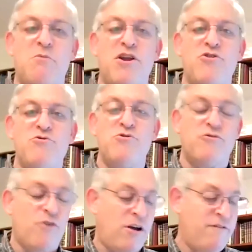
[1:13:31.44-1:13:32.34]
of someone who
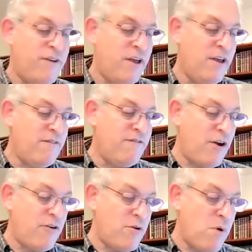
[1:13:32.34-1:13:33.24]
knew the Rav
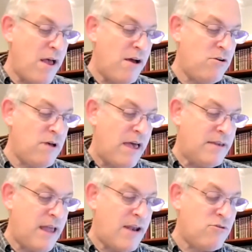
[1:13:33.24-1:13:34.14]
very well.
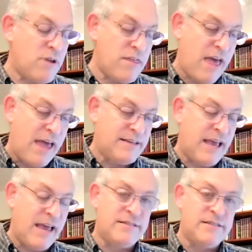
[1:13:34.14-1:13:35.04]
And not only
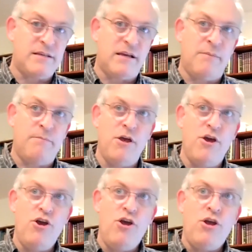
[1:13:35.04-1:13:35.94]
that, has uh,
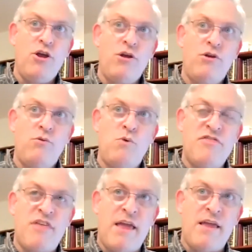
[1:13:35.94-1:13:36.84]

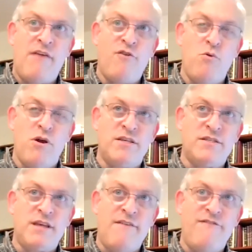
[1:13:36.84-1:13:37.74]
we thank everyone
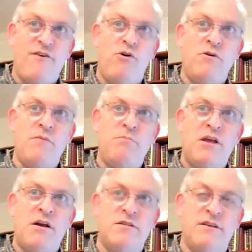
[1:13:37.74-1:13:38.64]
is thankful
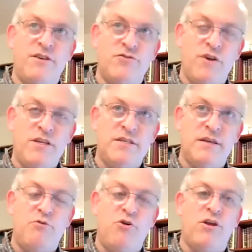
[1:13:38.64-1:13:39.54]
because of his
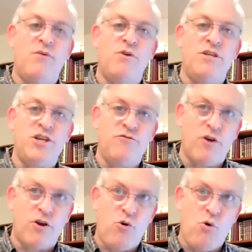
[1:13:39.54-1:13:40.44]
recent book in which
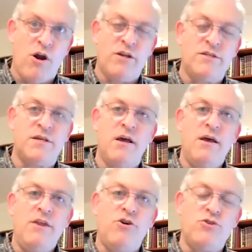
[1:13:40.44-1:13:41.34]
he records